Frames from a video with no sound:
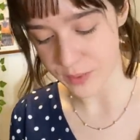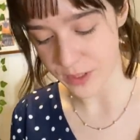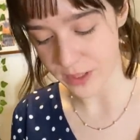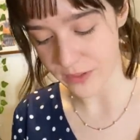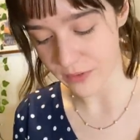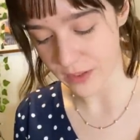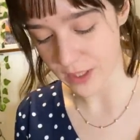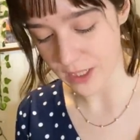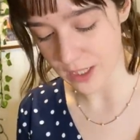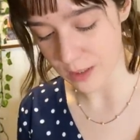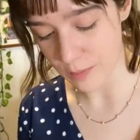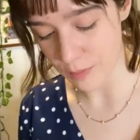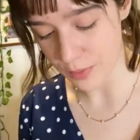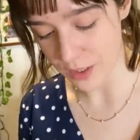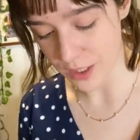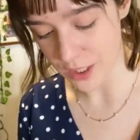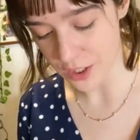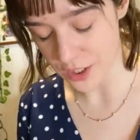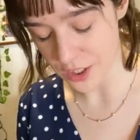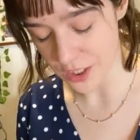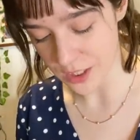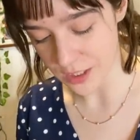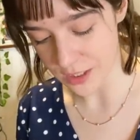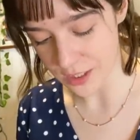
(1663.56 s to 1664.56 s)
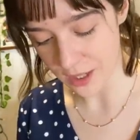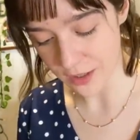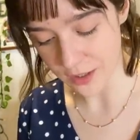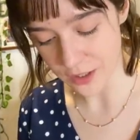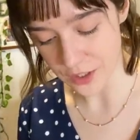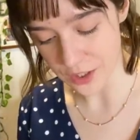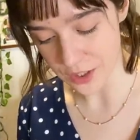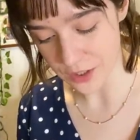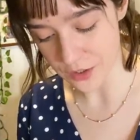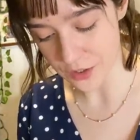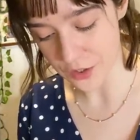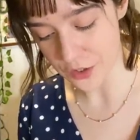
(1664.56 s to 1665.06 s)
briefly in British
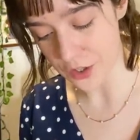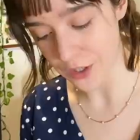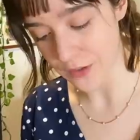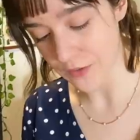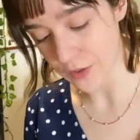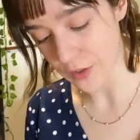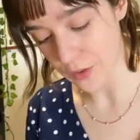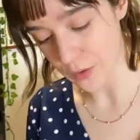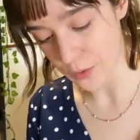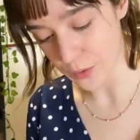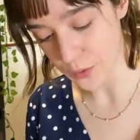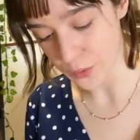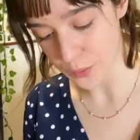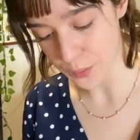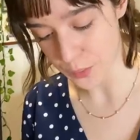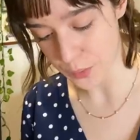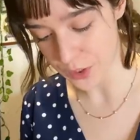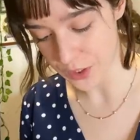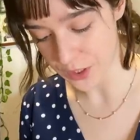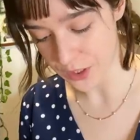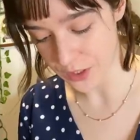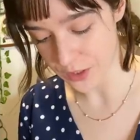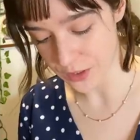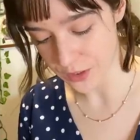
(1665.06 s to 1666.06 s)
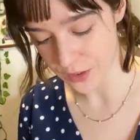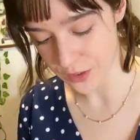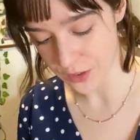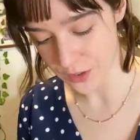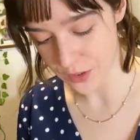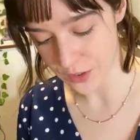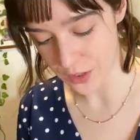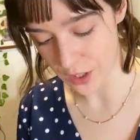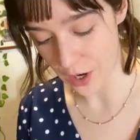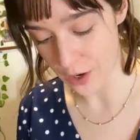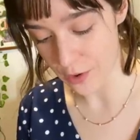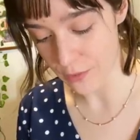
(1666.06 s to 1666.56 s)
intelligence during the Cold War.
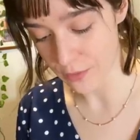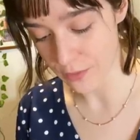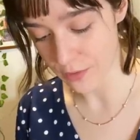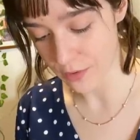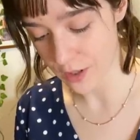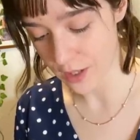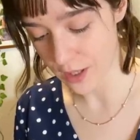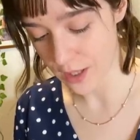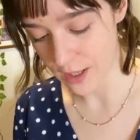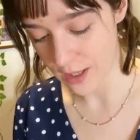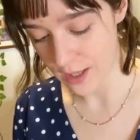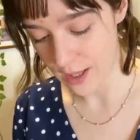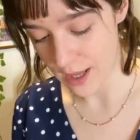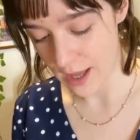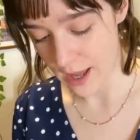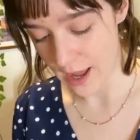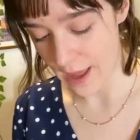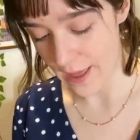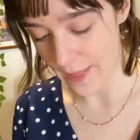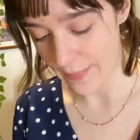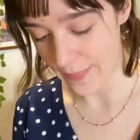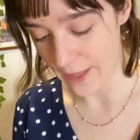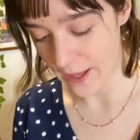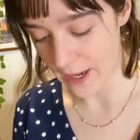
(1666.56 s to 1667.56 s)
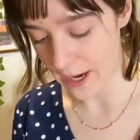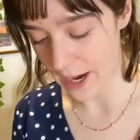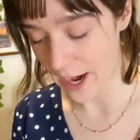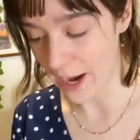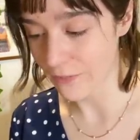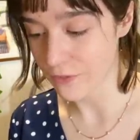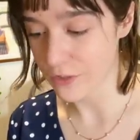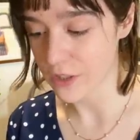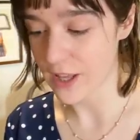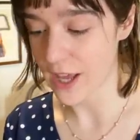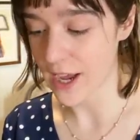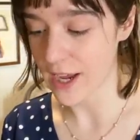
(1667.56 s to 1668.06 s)
So, and then
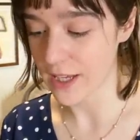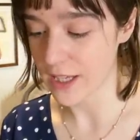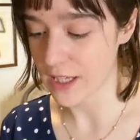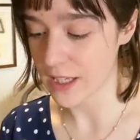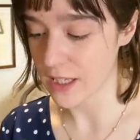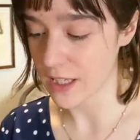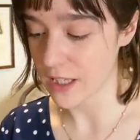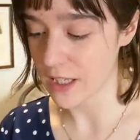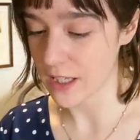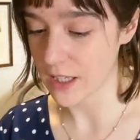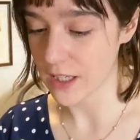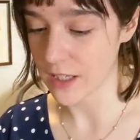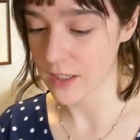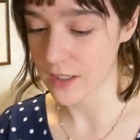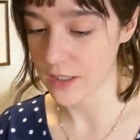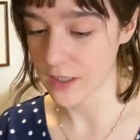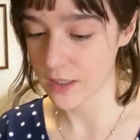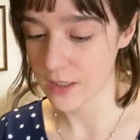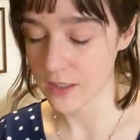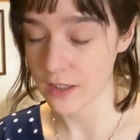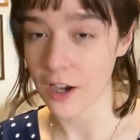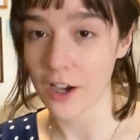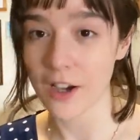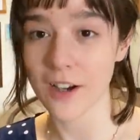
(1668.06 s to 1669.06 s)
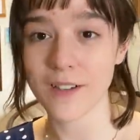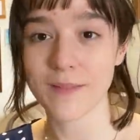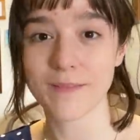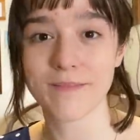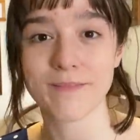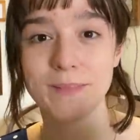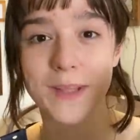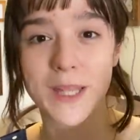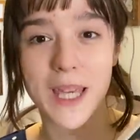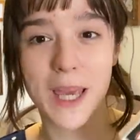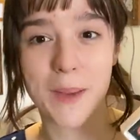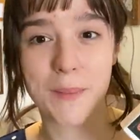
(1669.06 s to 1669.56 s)
after that, he
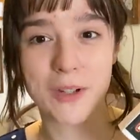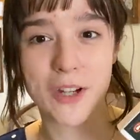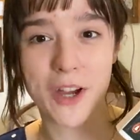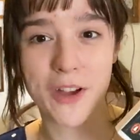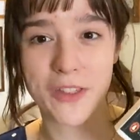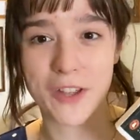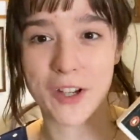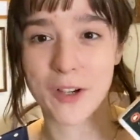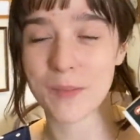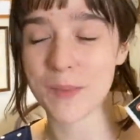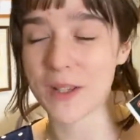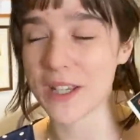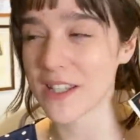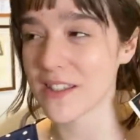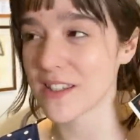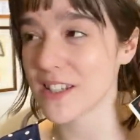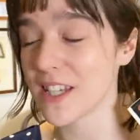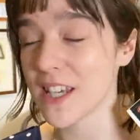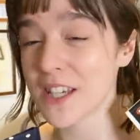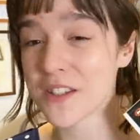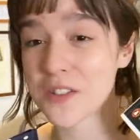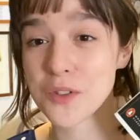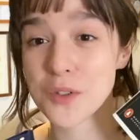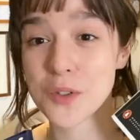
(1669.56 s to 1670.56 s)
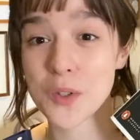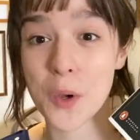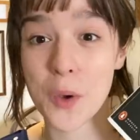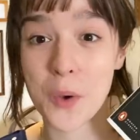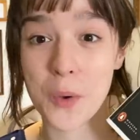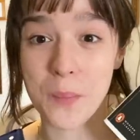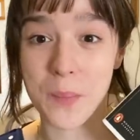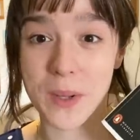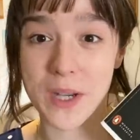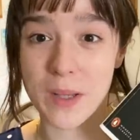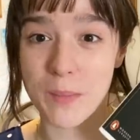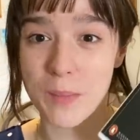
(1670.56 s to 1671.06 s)
became an author because he has
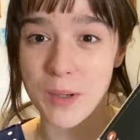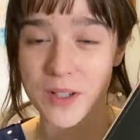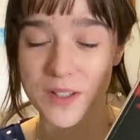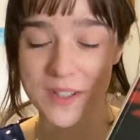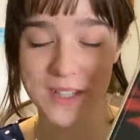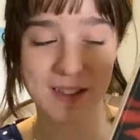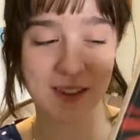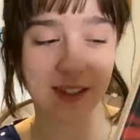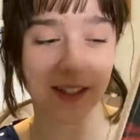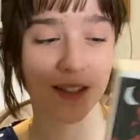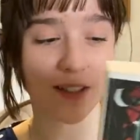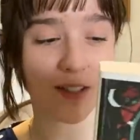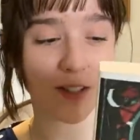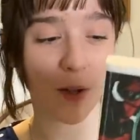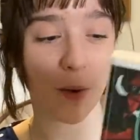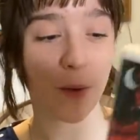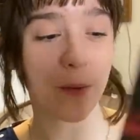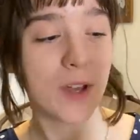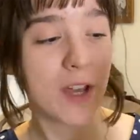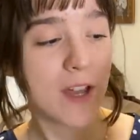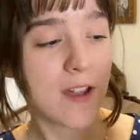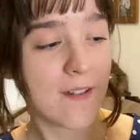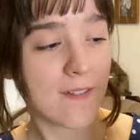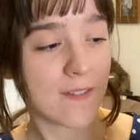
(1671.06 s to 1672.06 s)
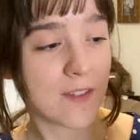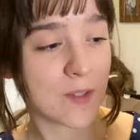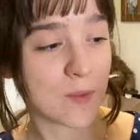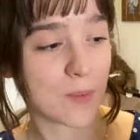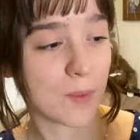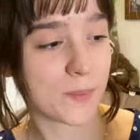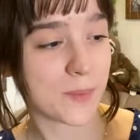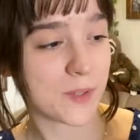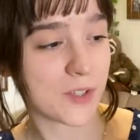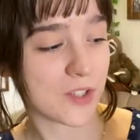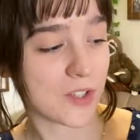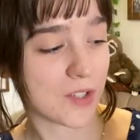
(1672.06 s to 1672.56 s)
so many books like this. So this
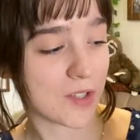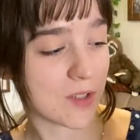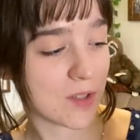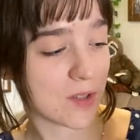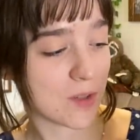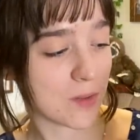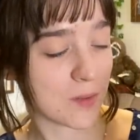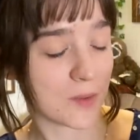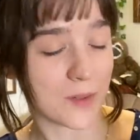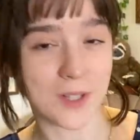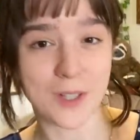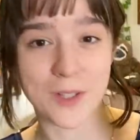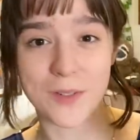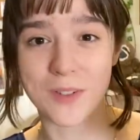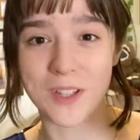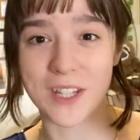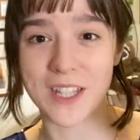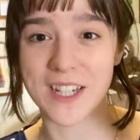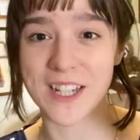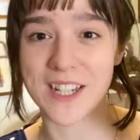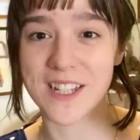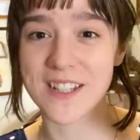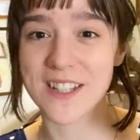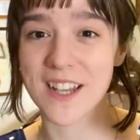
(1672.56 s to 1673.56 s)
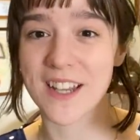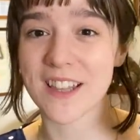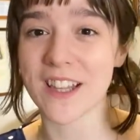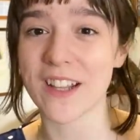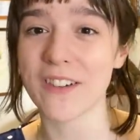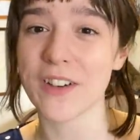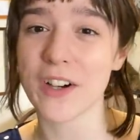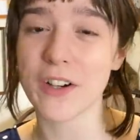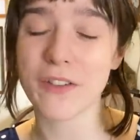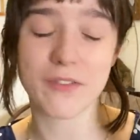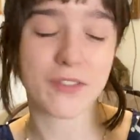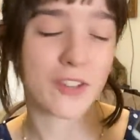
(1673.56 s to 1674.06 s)
one was just really, really nice. I
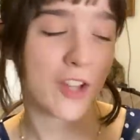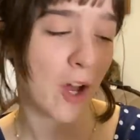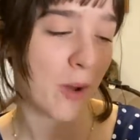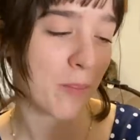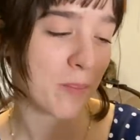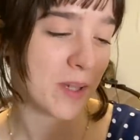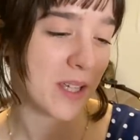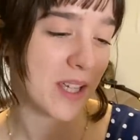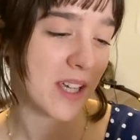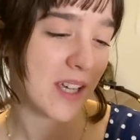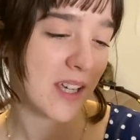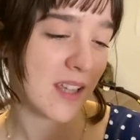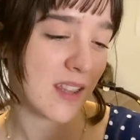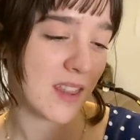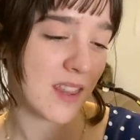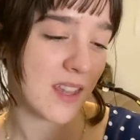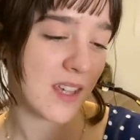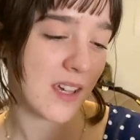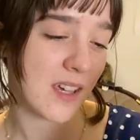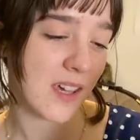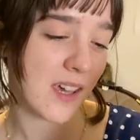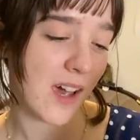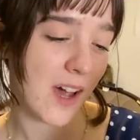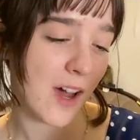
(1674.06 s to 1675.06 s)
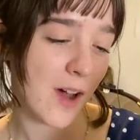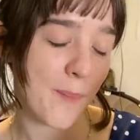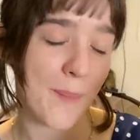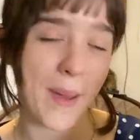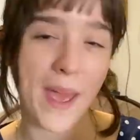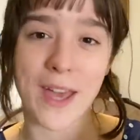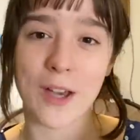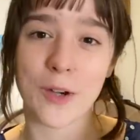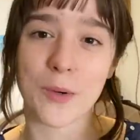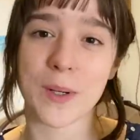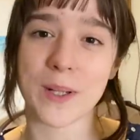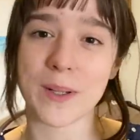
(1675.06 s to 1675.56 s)
love how floppy the uh,
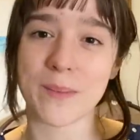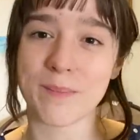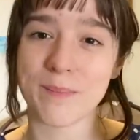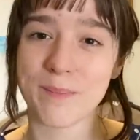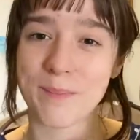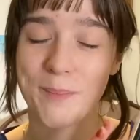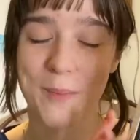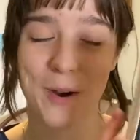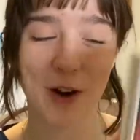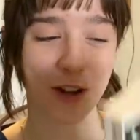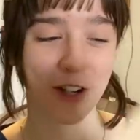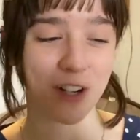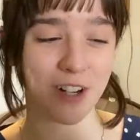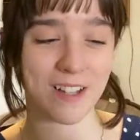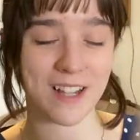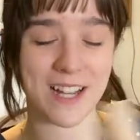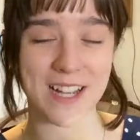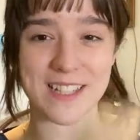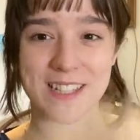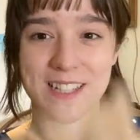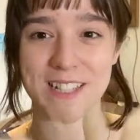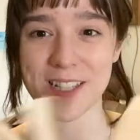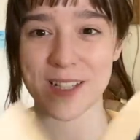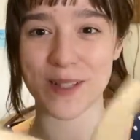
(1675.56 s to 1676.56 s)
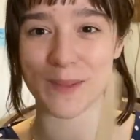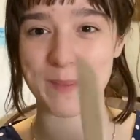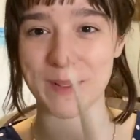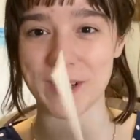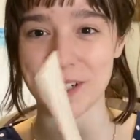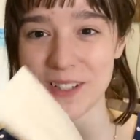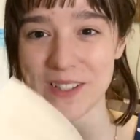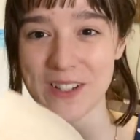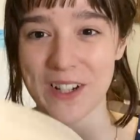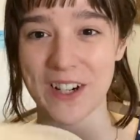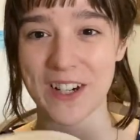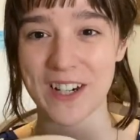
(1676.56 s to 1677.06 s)
Penguin Modern Classics
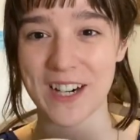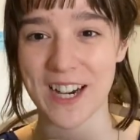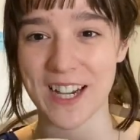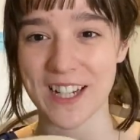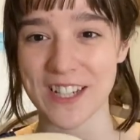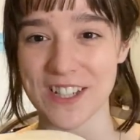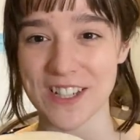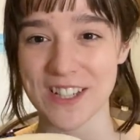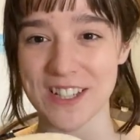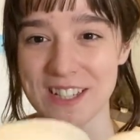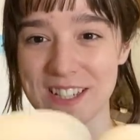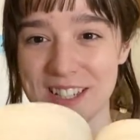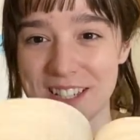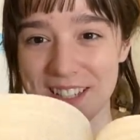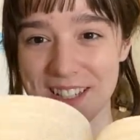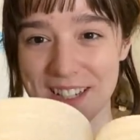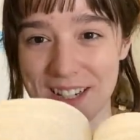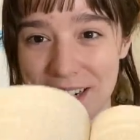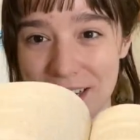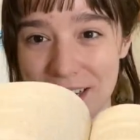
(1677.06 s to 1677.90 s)
books are. I just,